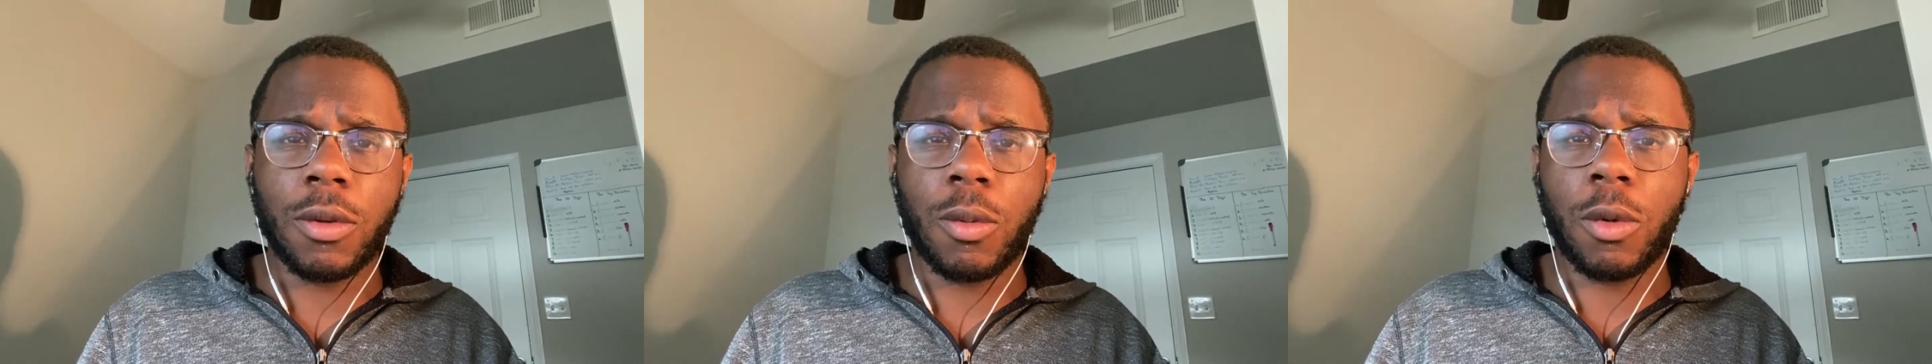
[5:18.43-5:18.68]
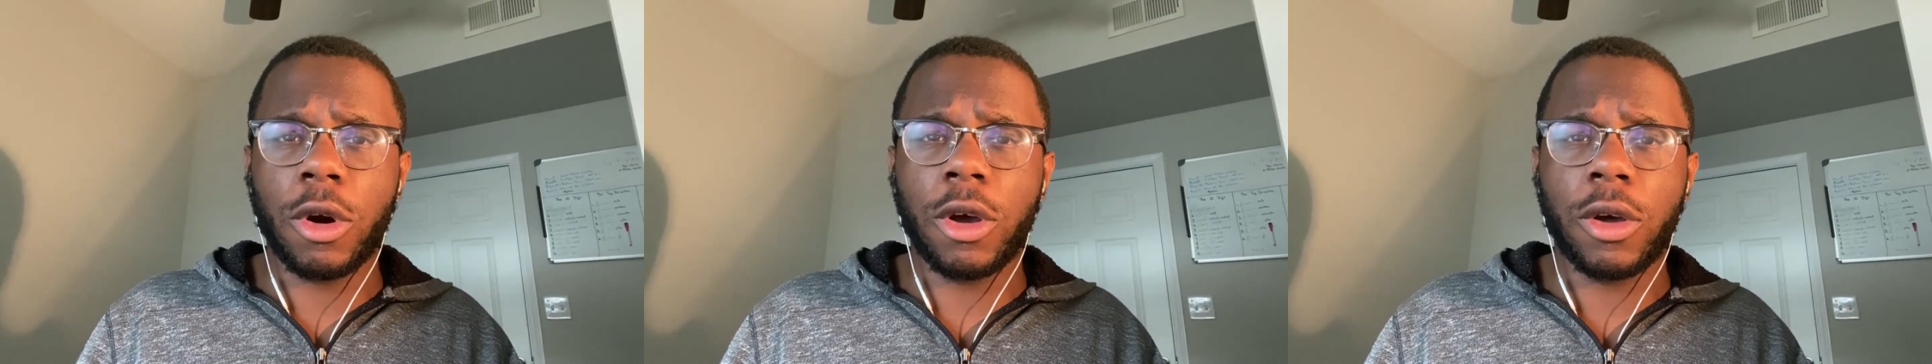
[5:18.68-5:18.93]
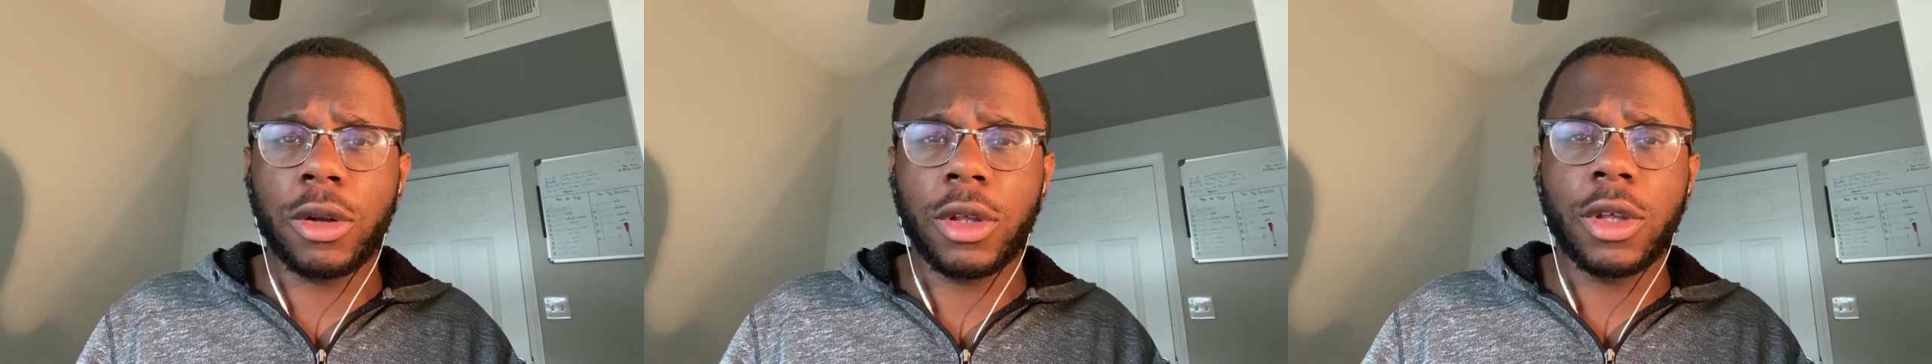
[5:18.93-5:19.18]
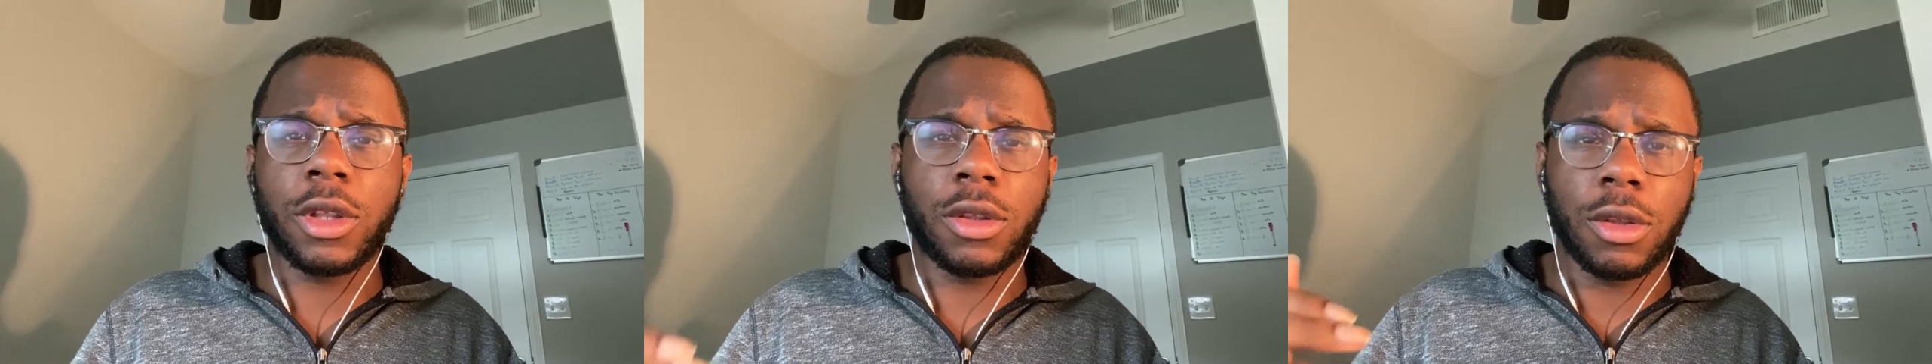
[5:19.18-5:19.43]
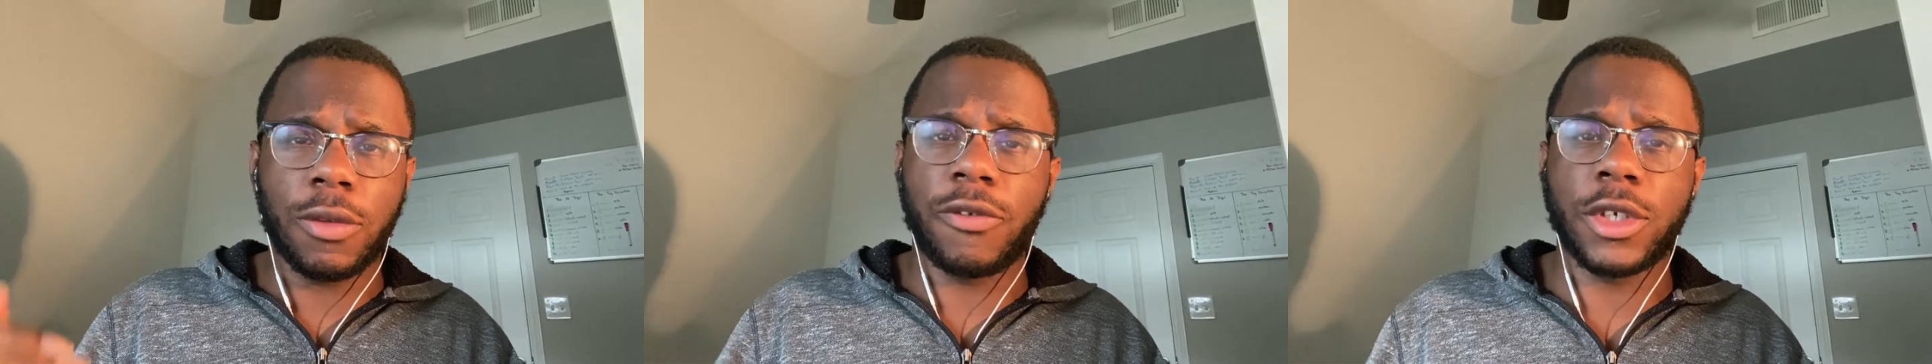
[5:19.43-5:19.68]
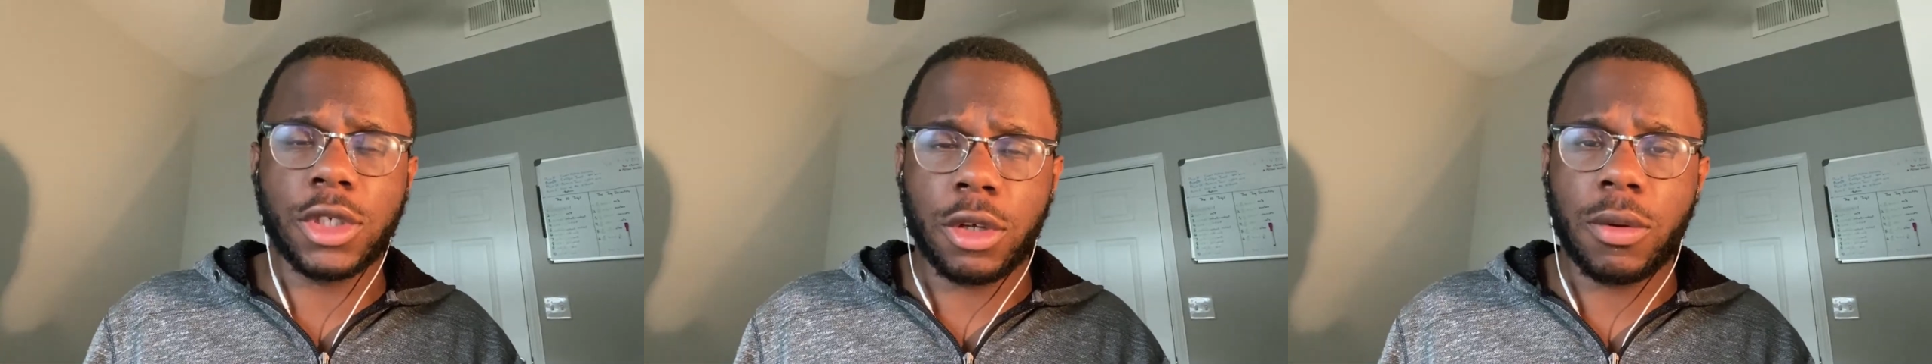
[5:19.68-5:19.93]
world to the
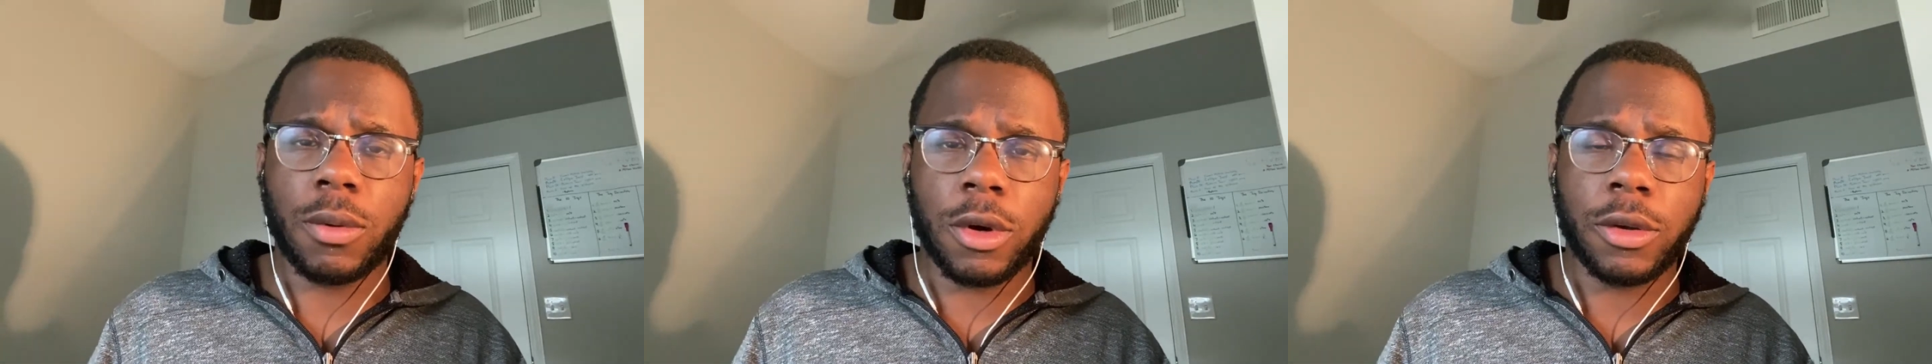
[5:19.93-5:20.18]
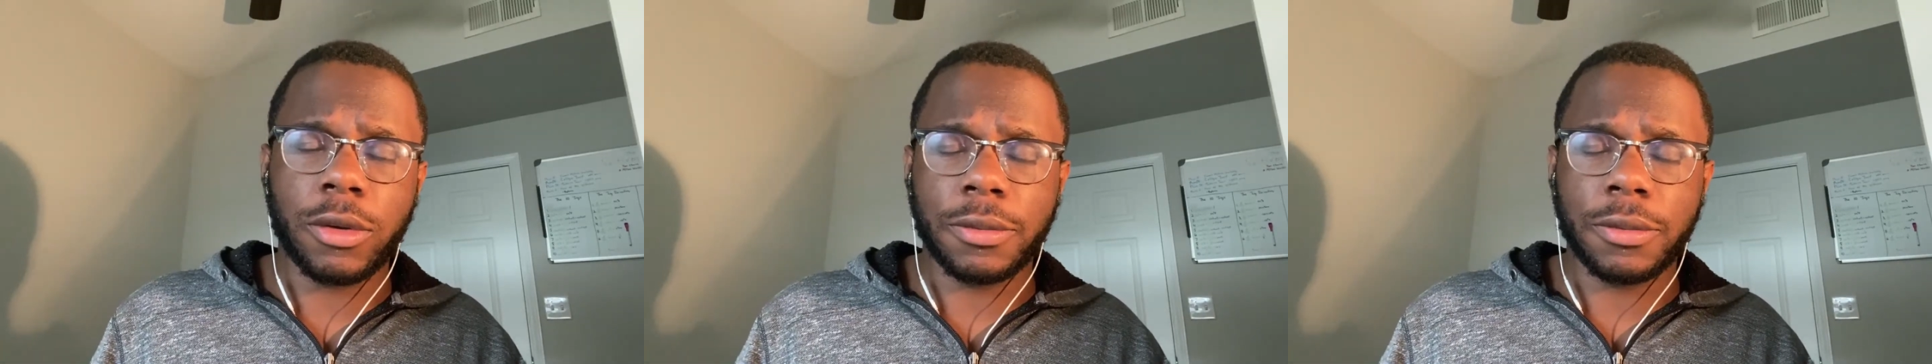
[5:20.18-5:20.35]
physical world.